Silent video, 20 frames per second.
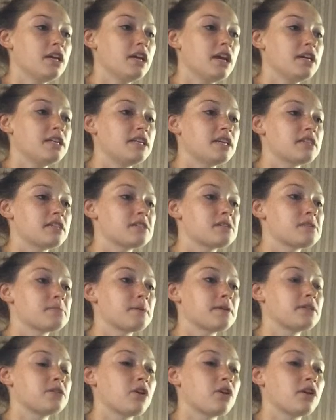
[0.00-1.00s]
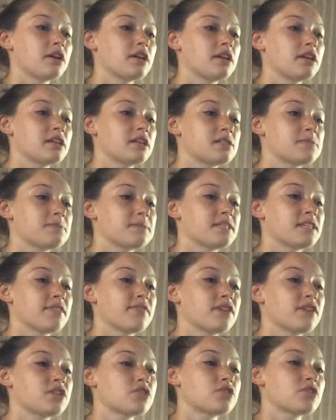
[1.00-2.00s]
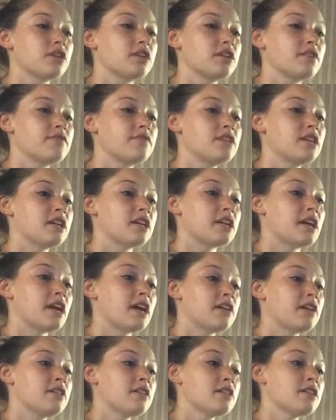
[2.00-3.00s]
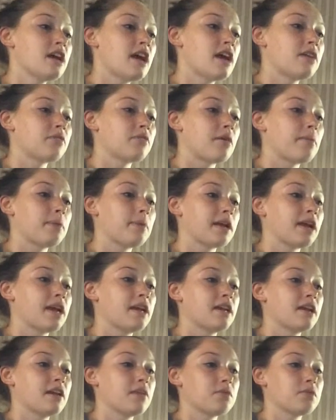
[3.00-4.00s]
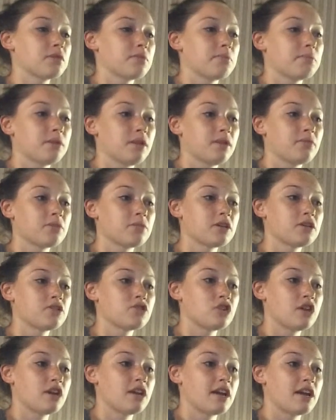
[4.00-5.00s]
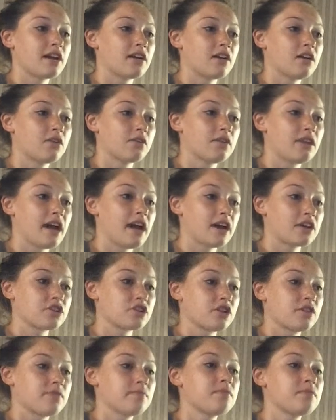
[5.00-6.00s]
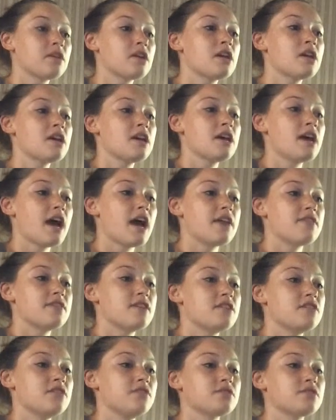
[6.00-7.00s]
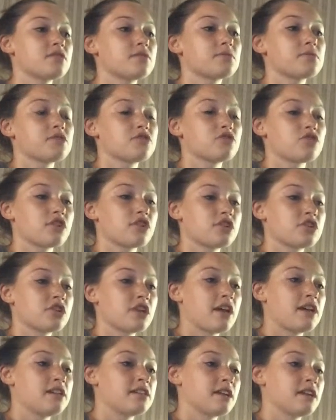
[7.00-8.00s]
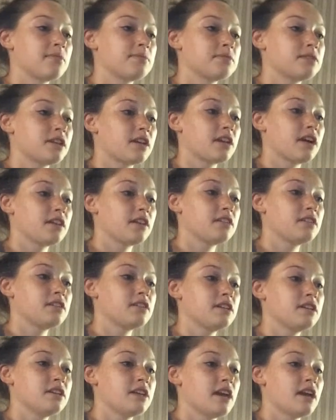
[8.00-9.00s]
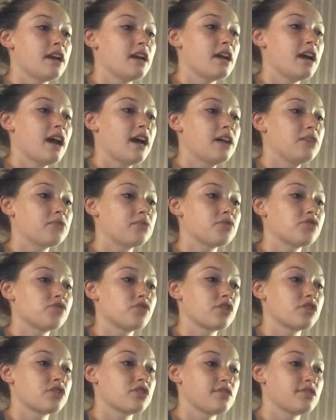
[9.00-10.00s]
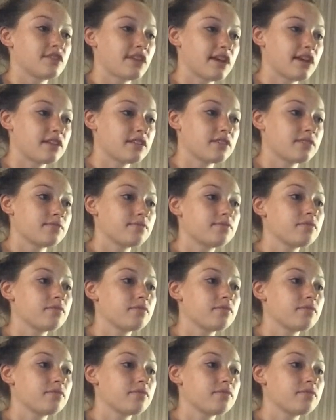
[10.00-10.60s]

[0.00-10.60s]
It does this by targeting a specific strand of DNA and replicating it with a polymerase chain reaction, and then uses restriction enzymes to cut the DNA at restriction sites.